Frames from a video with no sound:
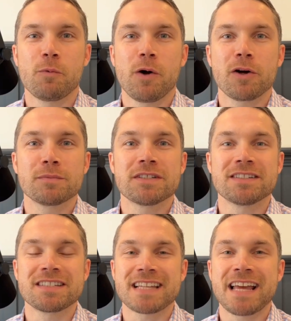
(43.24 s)
welcome to
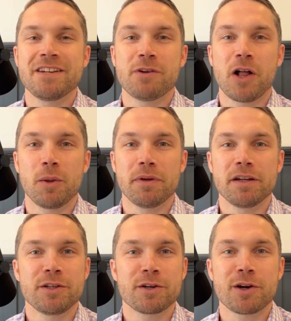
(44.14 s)
Design Development,
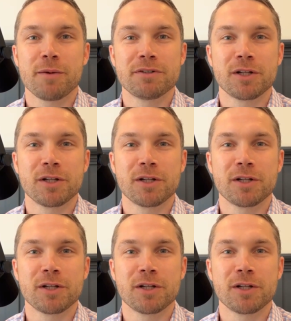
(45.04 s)
your hub to